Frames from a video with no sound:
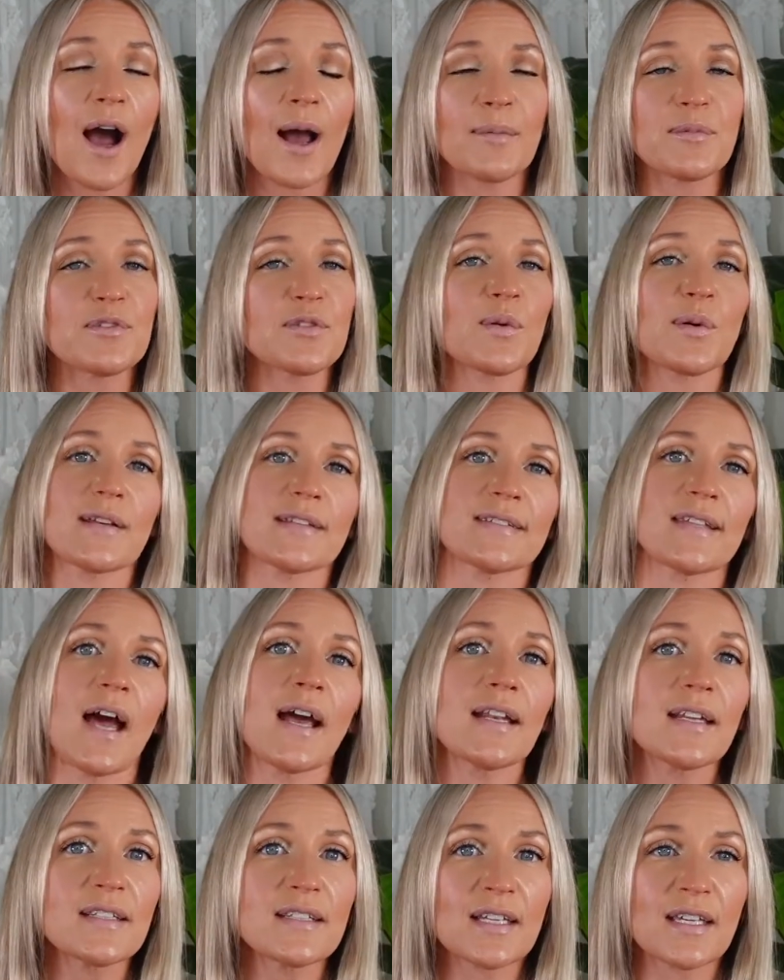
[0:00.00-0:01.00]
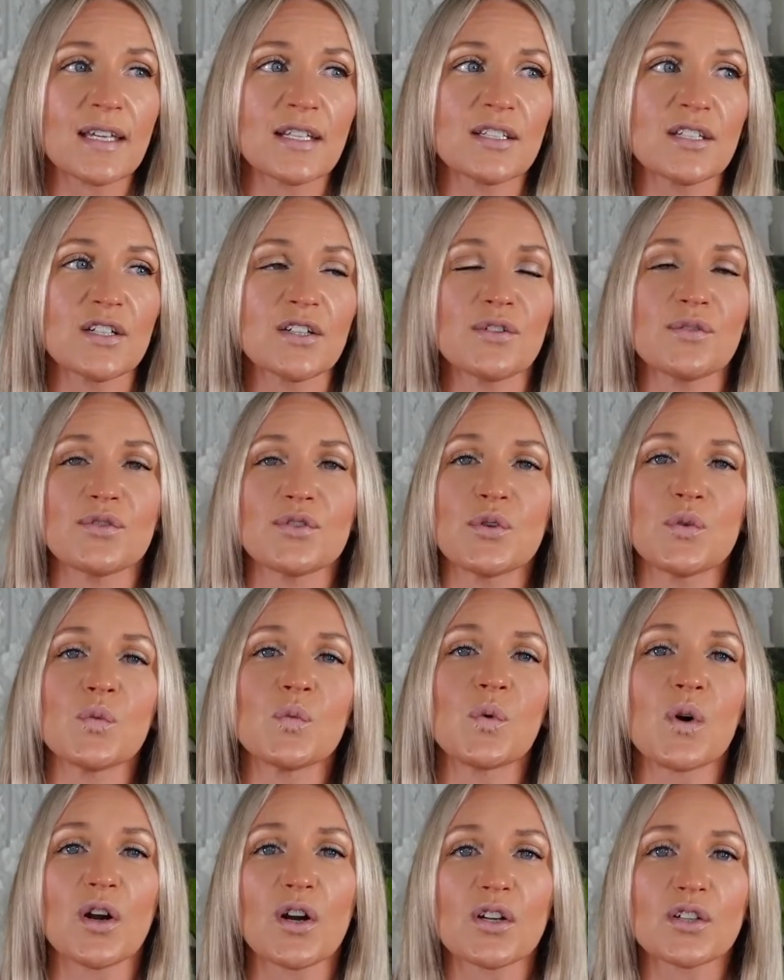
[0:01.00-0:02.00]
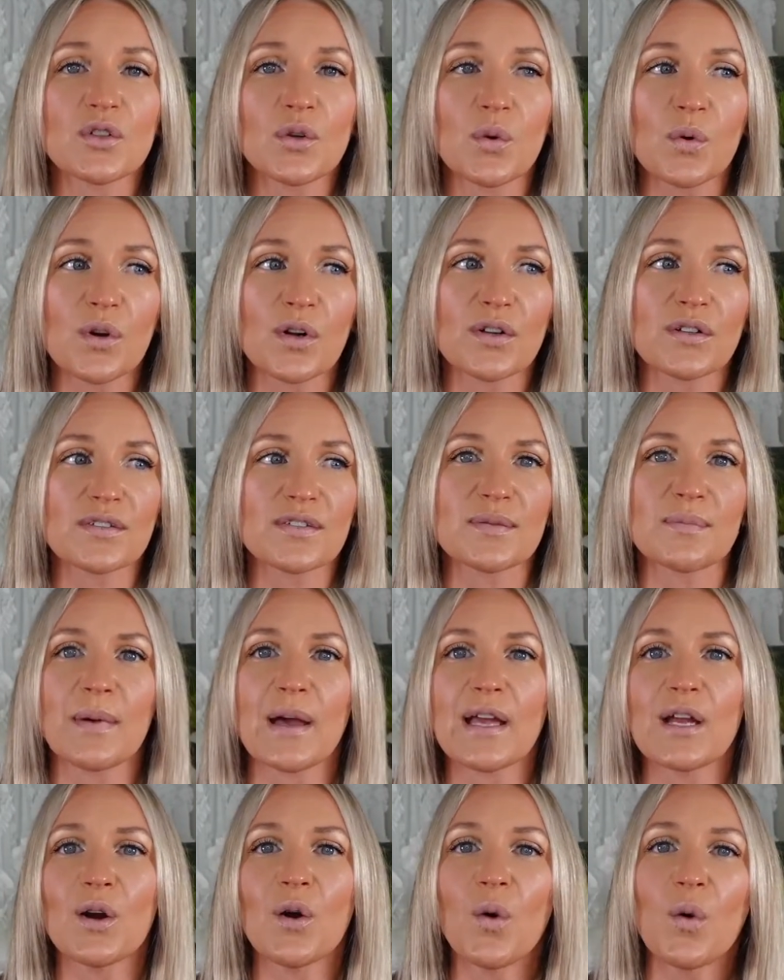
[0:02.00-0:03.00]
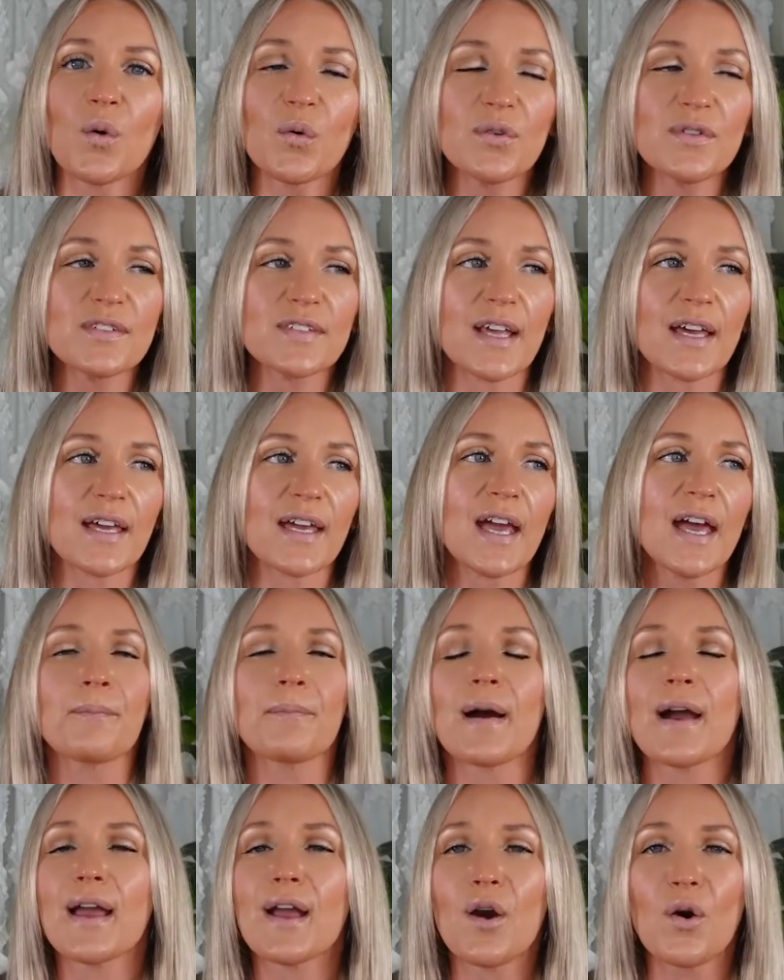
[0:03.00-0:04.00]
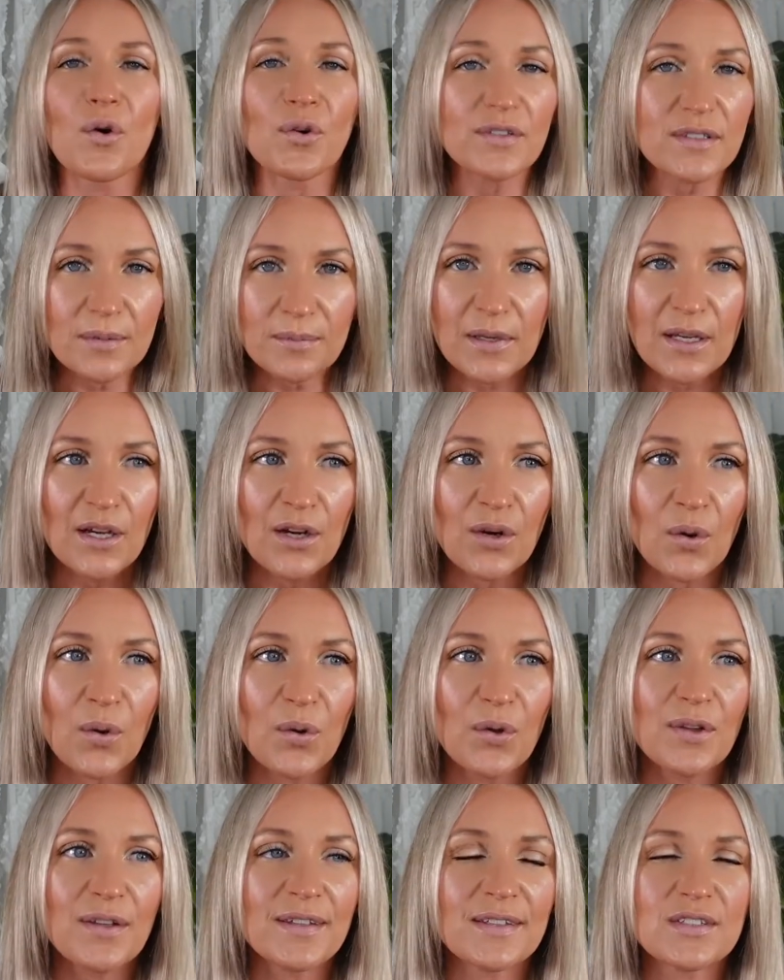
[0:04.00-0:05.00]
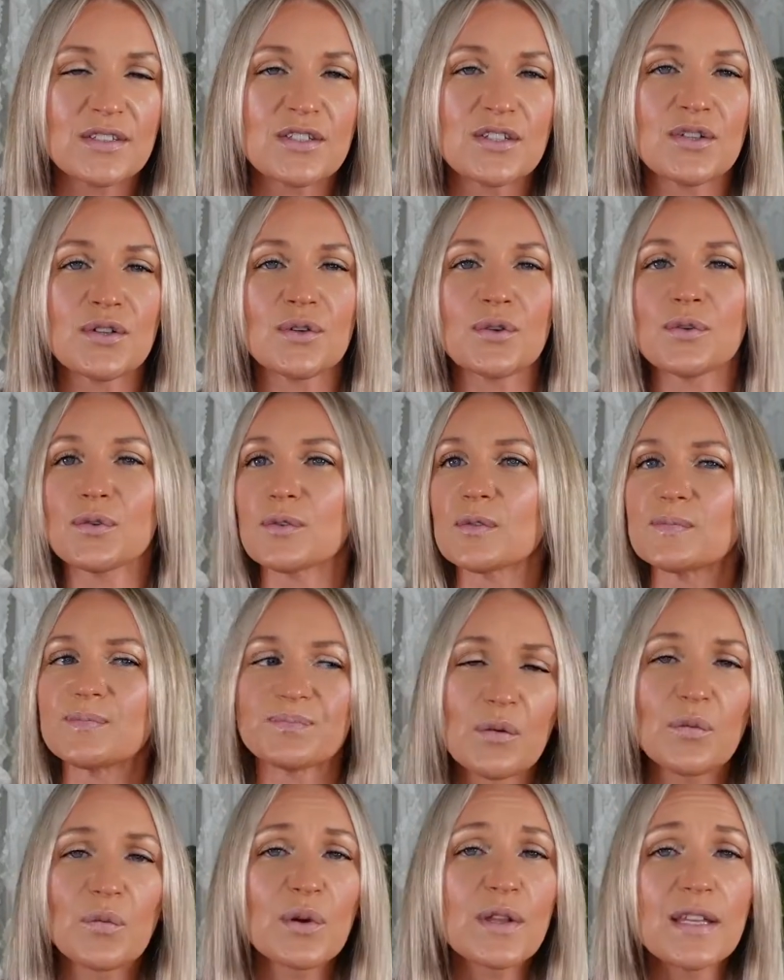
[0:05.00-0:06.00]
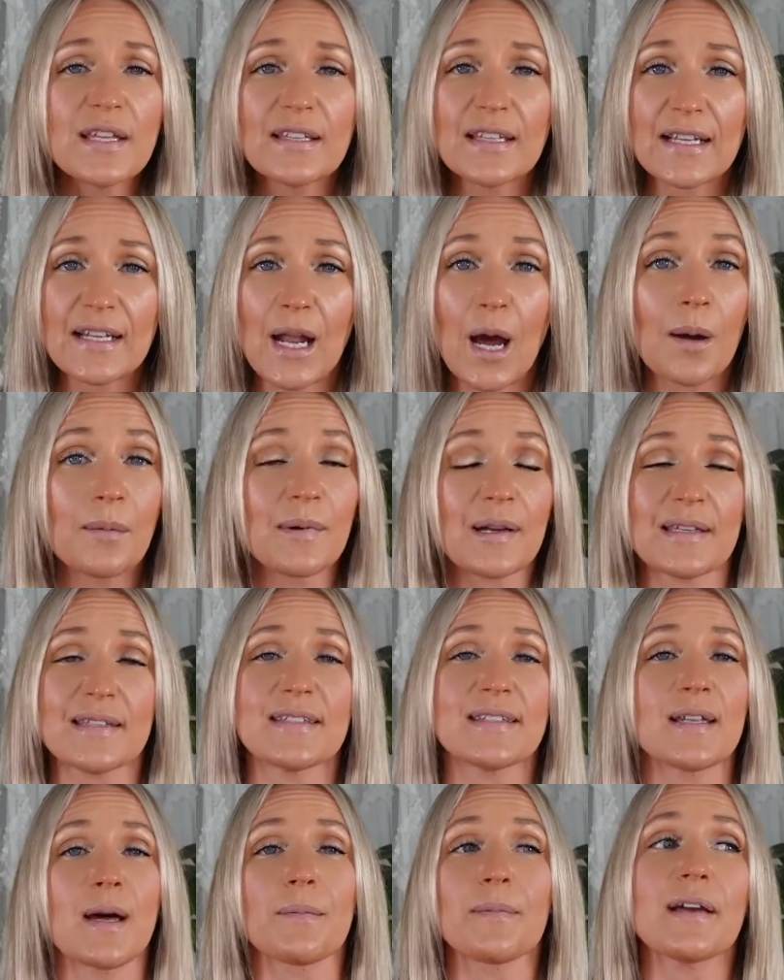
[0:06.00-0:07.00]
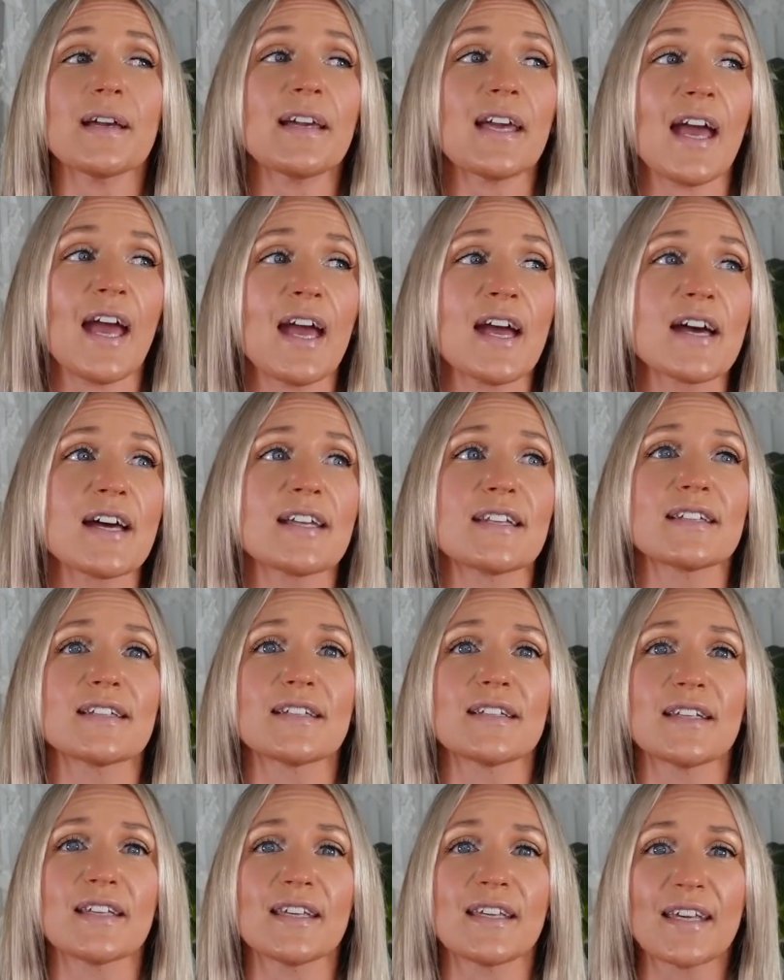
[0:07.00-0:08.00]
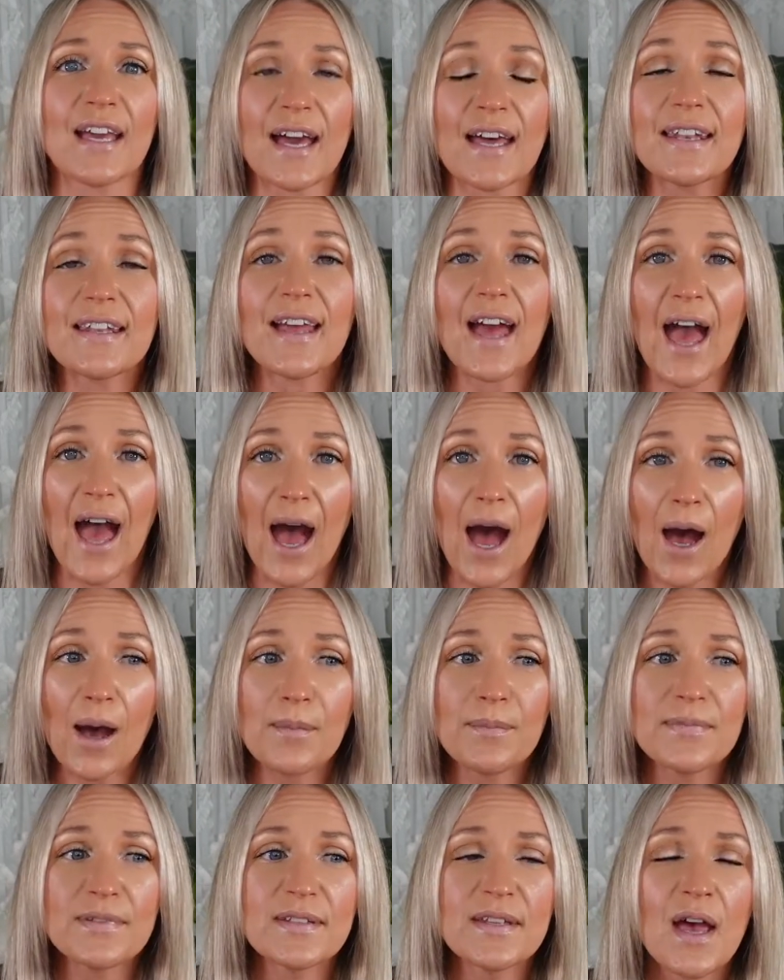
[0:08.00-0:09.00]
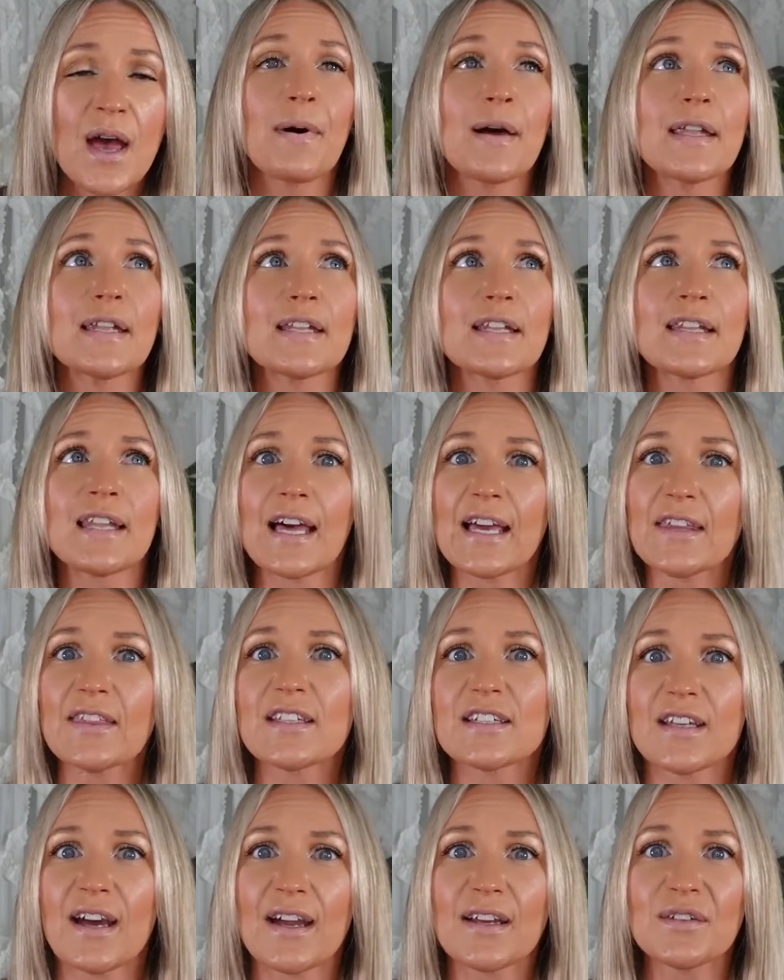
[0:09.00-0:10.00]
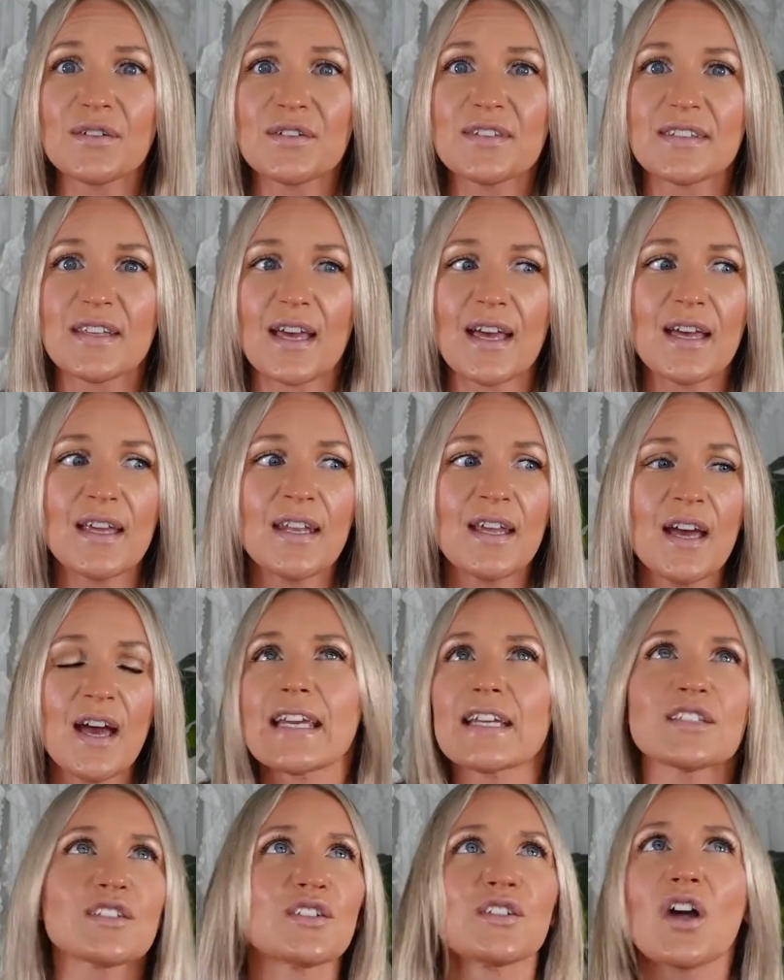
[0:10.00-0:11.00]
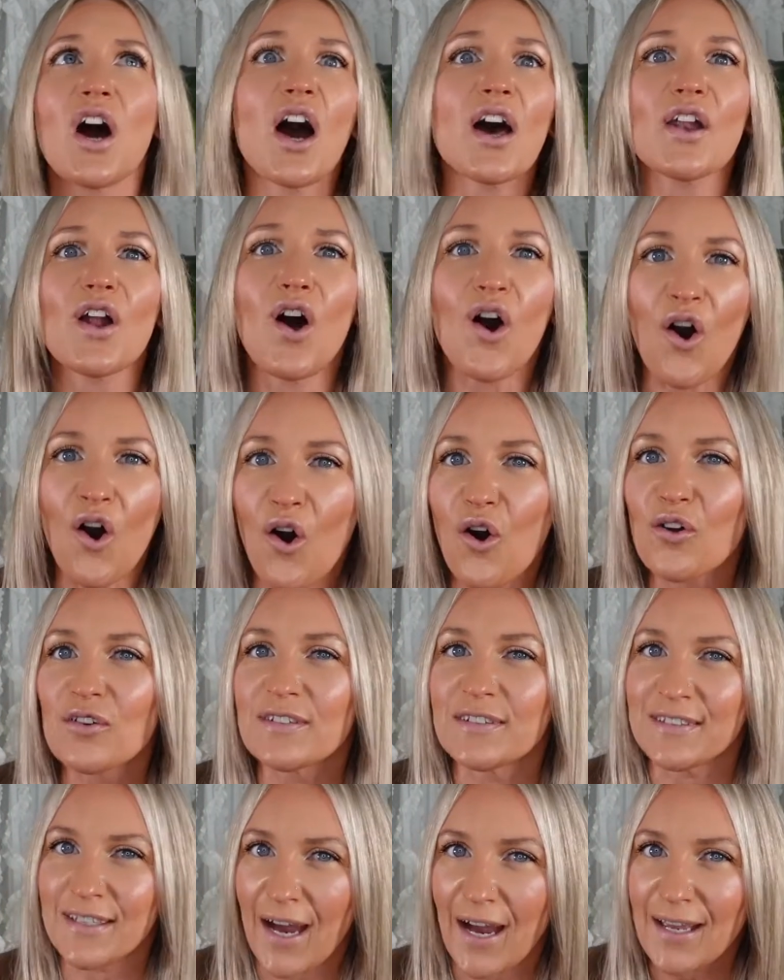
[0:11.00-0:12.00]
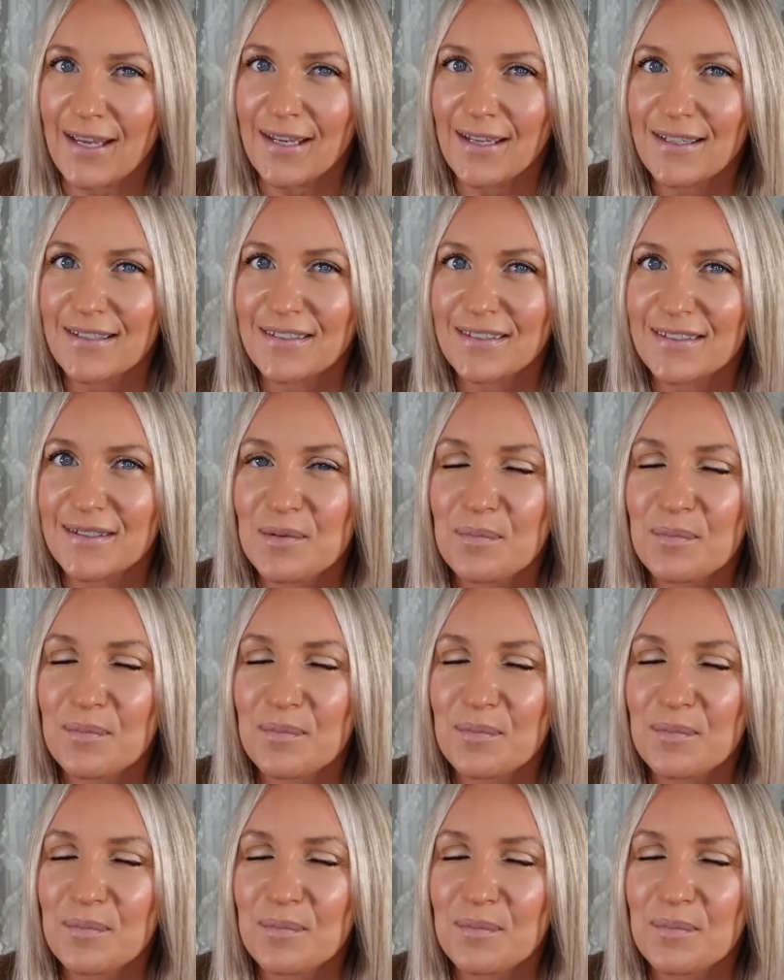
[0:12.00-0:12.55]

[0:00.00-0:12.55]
I'm so excited to continue to work towards my goals. Like, my ultimate goal is to really lean out my stomach and get abs. But like the title said, it's not all diet.